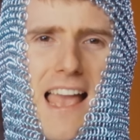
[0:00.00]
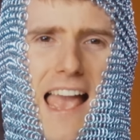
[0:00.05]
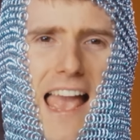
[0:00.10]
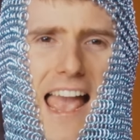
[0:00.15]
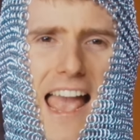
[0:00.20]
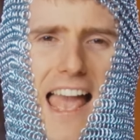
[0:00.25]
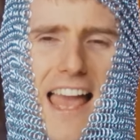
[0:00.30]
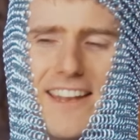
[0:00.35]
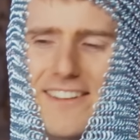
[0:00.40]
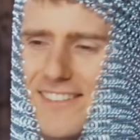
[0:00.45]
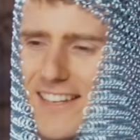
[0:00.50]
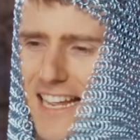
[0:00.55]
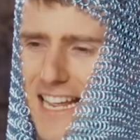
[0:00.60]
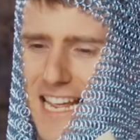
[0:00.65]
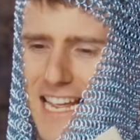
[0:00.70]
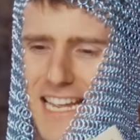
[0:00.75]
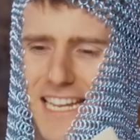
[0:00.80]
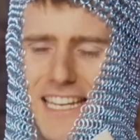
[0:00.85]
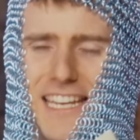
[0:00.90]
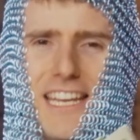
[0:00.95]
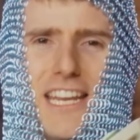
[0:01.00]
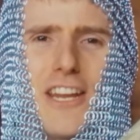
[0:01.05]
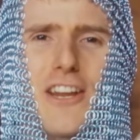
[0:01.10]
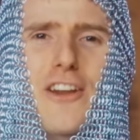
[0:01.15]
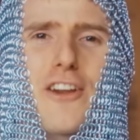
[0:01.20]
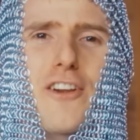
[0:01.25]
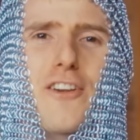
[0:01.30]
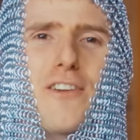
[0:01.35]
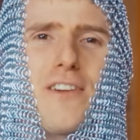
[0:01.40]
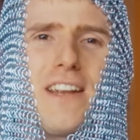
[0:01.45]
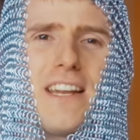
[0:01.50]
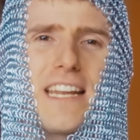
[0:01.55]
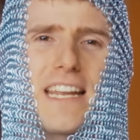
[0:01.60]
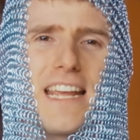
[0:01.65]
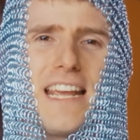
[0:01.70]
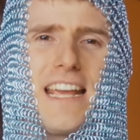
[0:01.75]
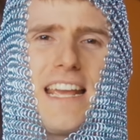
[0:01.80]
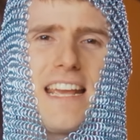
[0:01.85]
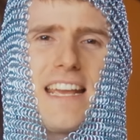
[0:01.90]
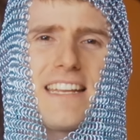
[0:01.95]
and here
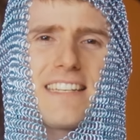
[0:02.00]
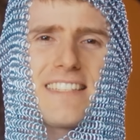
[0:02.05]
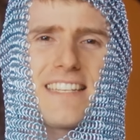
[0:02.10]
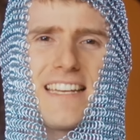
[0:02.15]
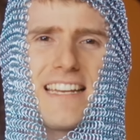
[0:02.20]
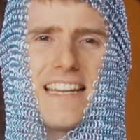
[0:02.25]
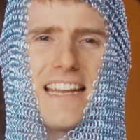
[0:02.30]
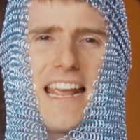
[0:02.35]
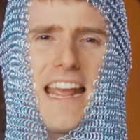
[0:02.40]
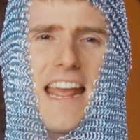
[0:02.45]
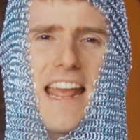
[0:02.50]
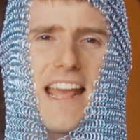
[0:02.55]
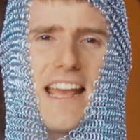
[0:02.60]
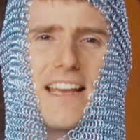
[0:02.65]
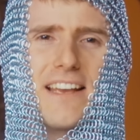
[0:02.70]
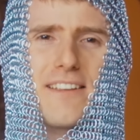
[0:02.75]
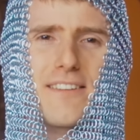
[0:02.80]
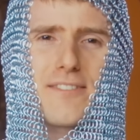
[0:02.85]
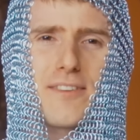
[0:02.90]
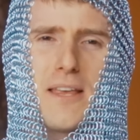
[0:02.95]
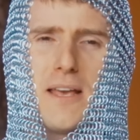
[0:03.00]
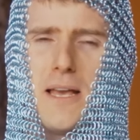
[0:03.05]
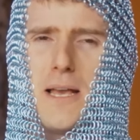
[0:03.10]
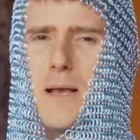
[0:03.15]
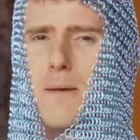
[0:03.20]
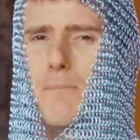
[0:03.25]
it is.